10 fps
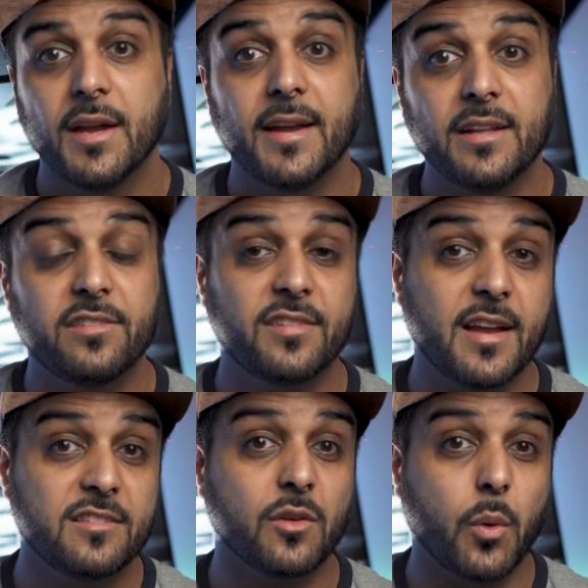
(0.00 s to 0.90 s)
it's
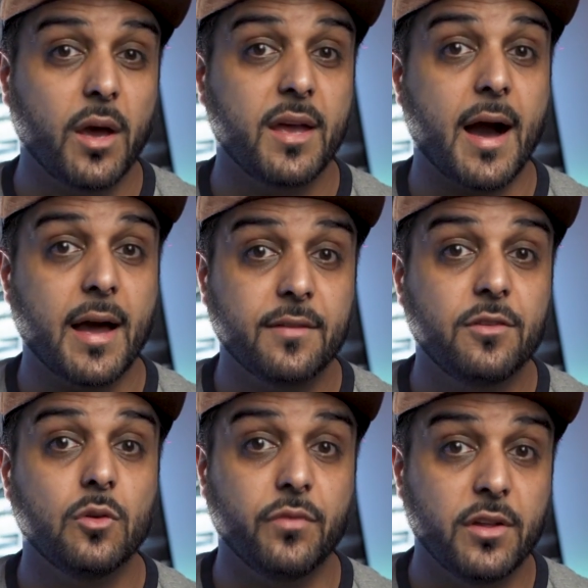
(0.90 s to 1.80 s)
changed the way I
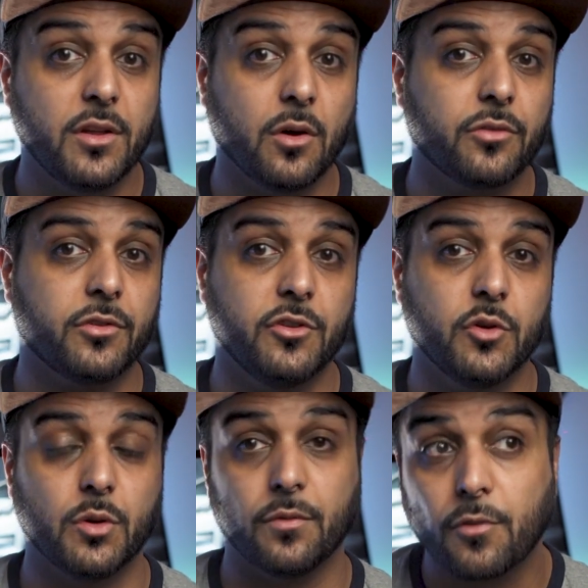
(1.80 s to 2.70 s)
view videos on
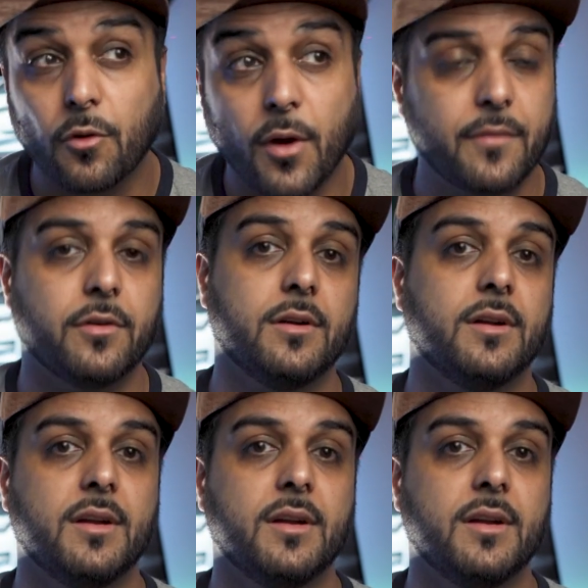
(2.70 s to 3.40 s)
YouTube forever.